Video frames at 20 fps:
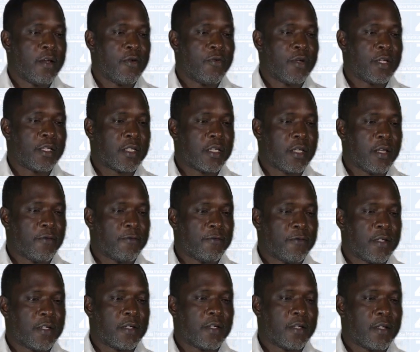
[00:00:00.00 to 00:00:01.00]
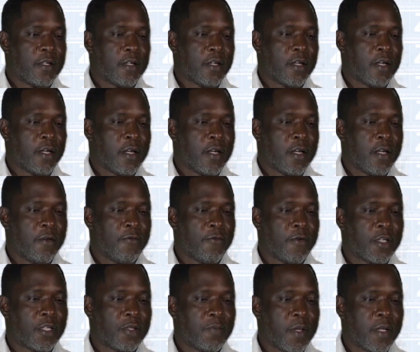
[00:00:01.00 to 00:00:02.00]
received
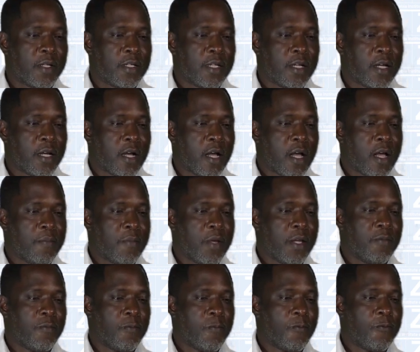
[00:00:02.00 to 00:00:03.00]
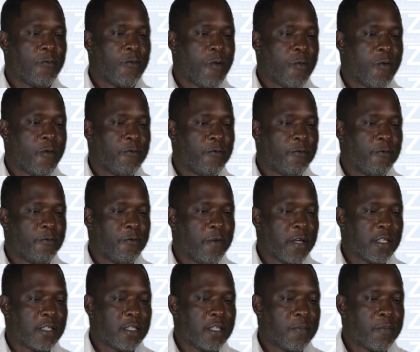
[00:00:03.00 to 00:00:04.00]
investment income in form of
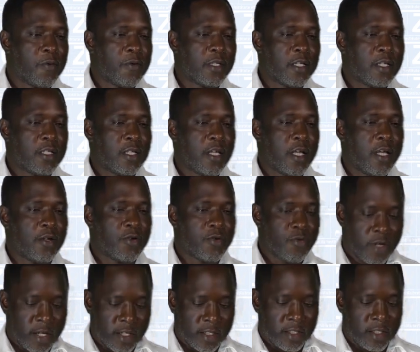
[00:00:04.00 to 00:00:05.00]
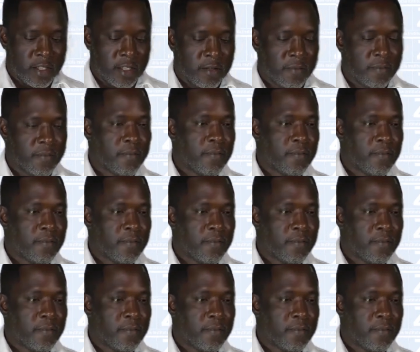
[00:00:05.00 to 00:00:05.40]
fixed deposit interest,